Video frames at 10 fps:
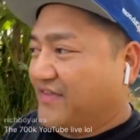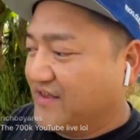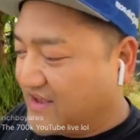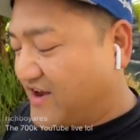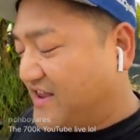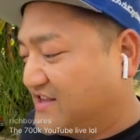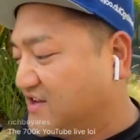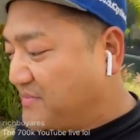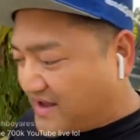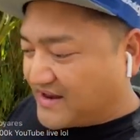I think there
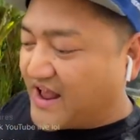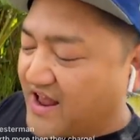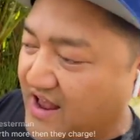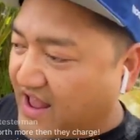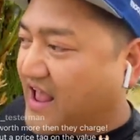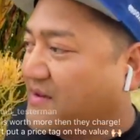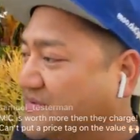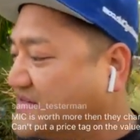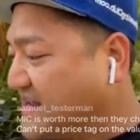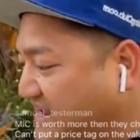needs to be an
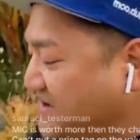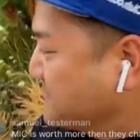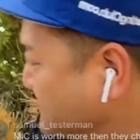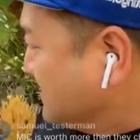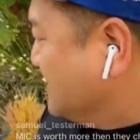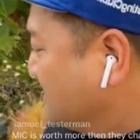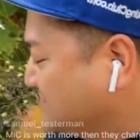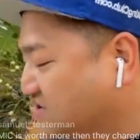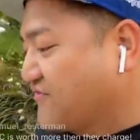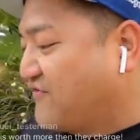AMC
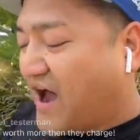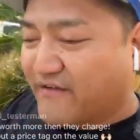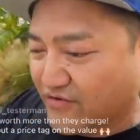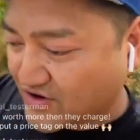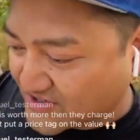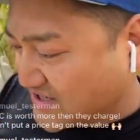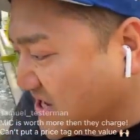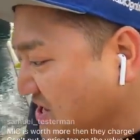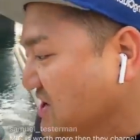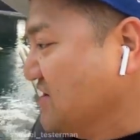
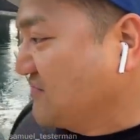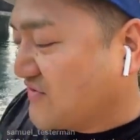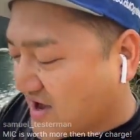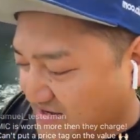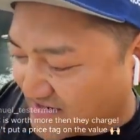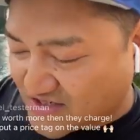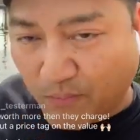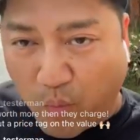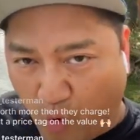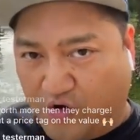survivors fucking
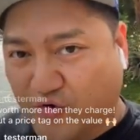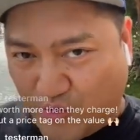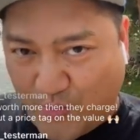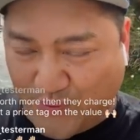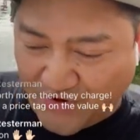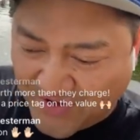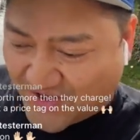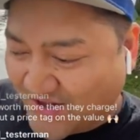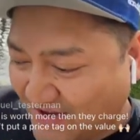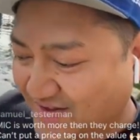support group,
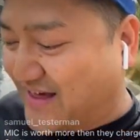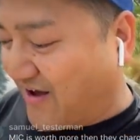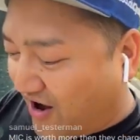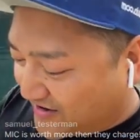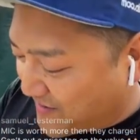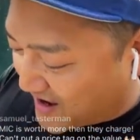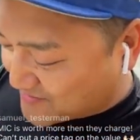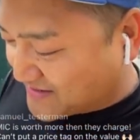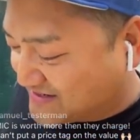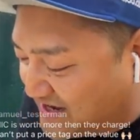like
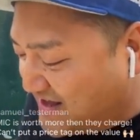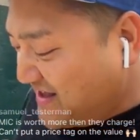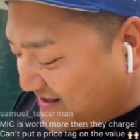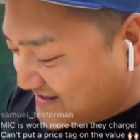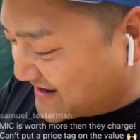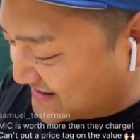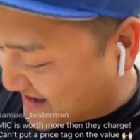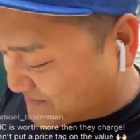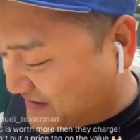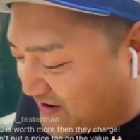anonymous,
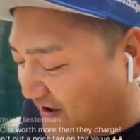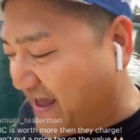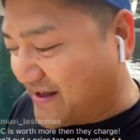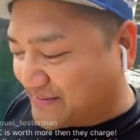like, like you know